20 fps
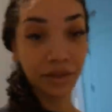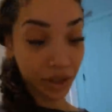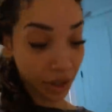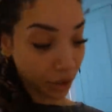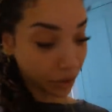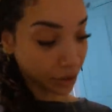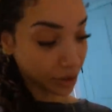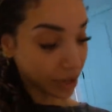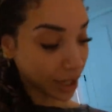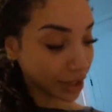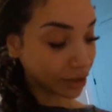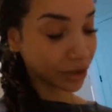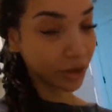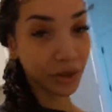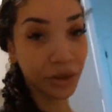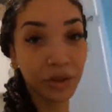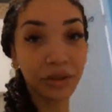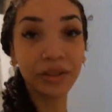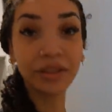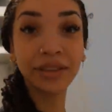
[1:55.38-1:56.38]
So stay
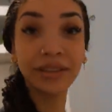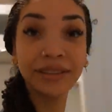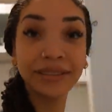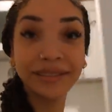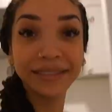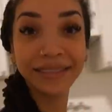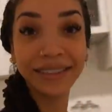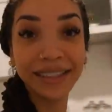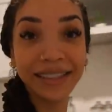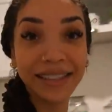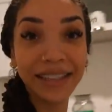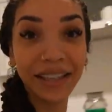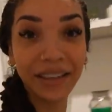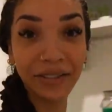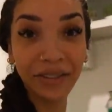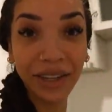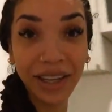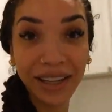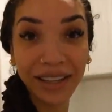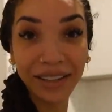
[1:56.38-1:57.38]
tuned to see
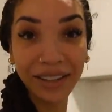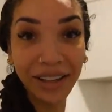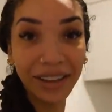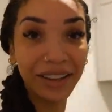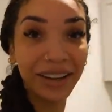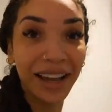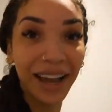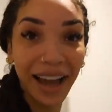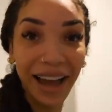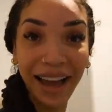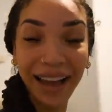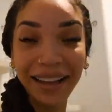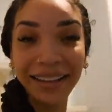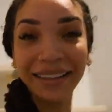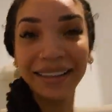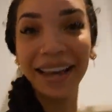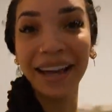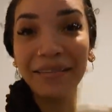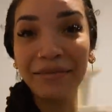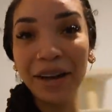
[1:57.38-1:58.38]
if we get another
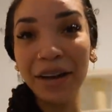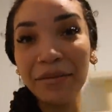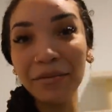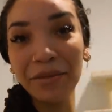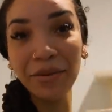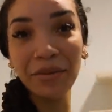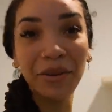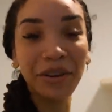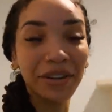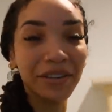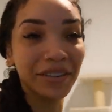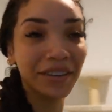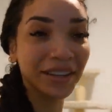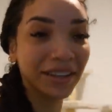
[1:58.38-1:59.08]
cat. That might be one of